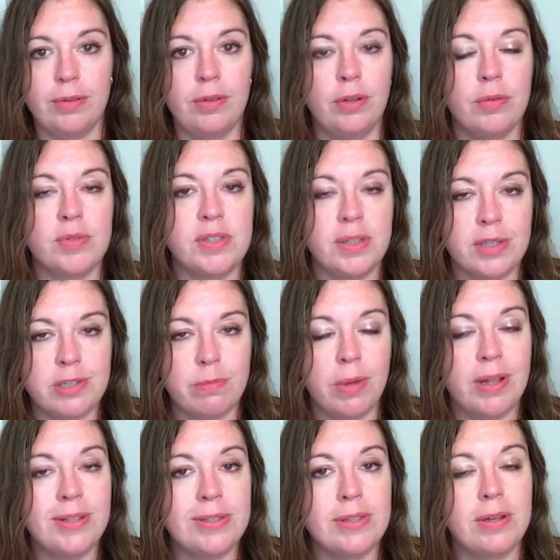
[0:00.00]
you know, six
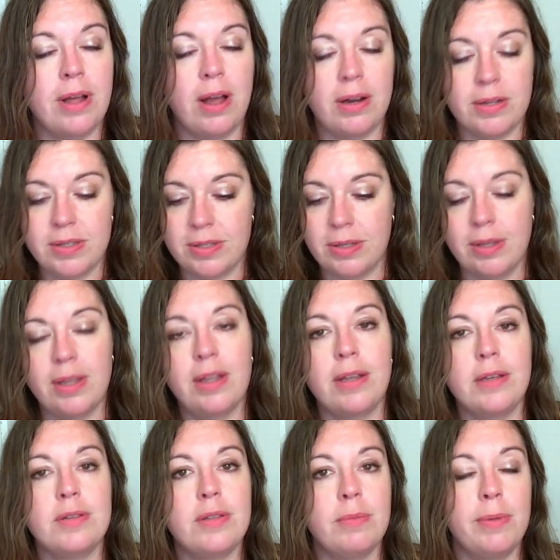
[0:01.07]
months and honestly
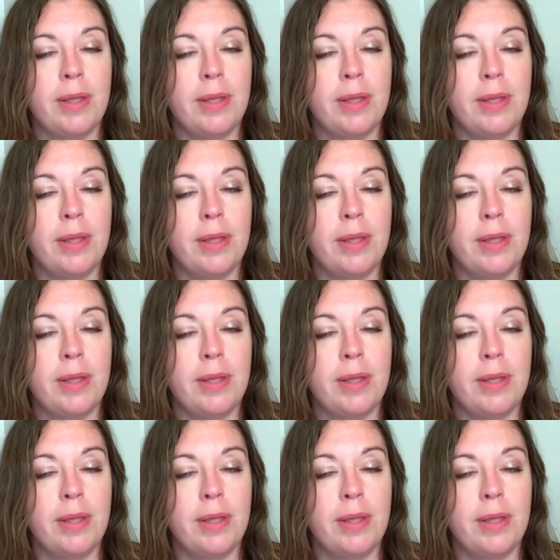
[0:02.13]
into the